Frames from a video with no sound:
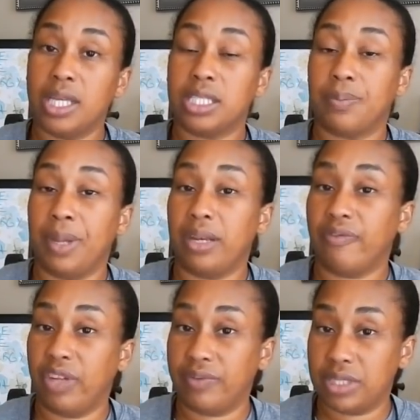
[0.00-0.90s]

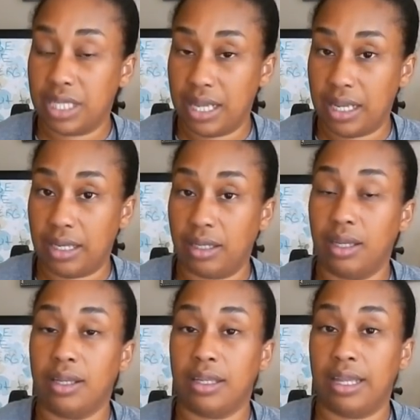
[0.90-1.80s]
Spend $15,
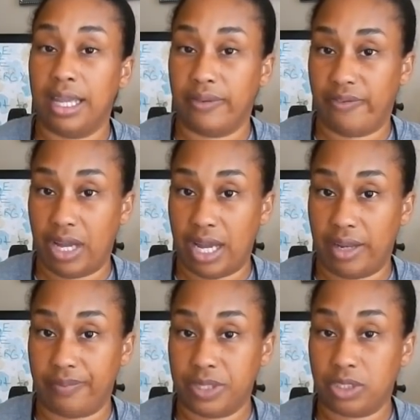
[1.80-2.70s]
get
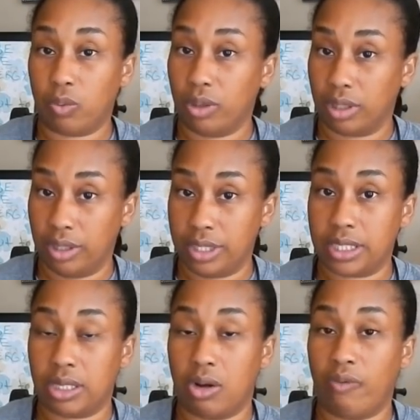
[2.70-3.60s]
$5. So we're good
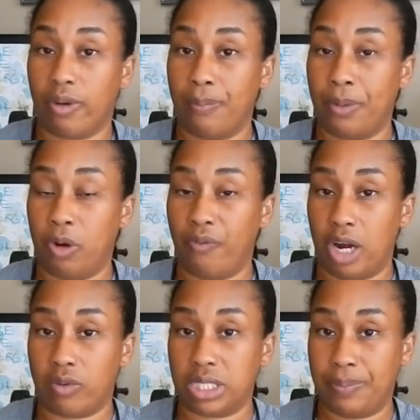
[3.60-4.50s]
to go for both
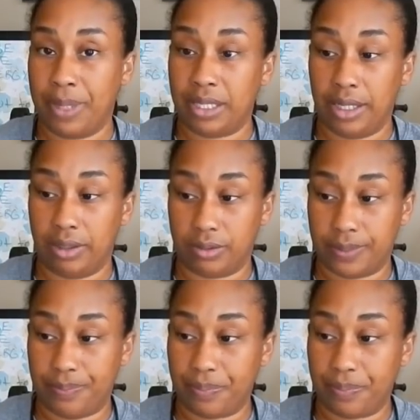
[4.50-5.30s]
our spend deals.